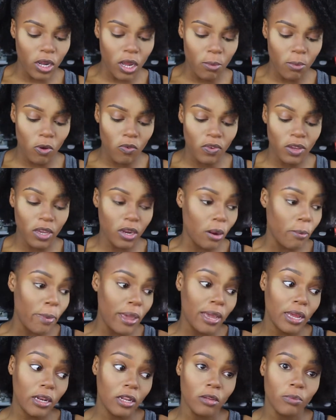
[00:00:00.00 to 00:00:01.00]
come over here and
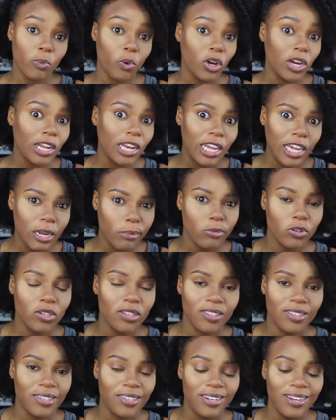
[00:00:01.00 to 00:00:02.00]
make it look more
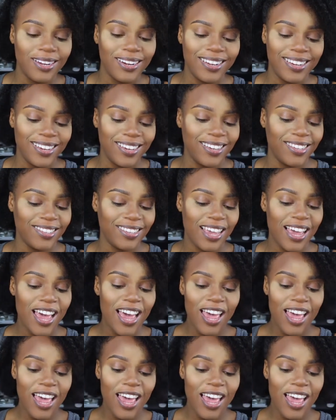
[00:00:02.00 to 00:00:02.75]
glamorous than it is.